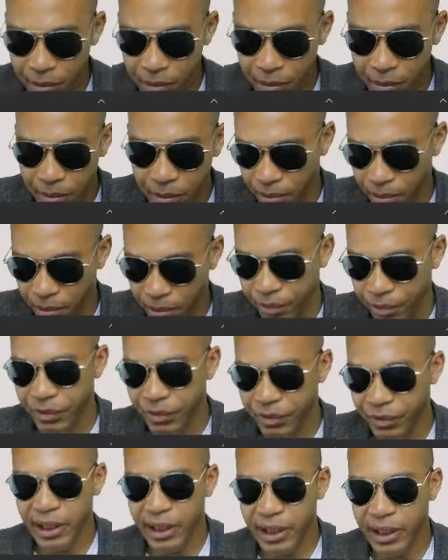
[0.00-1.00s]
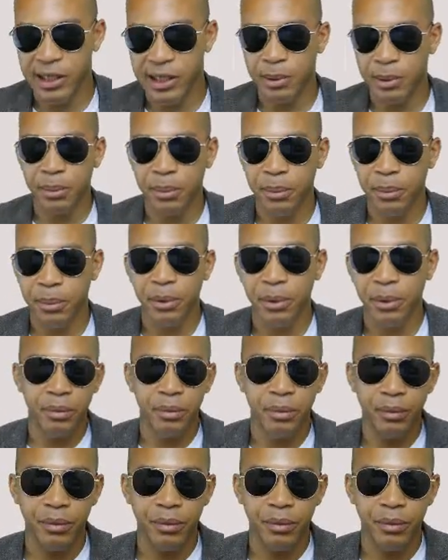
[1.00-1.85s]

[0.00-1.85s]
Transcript: just hold a breath, just 1 second.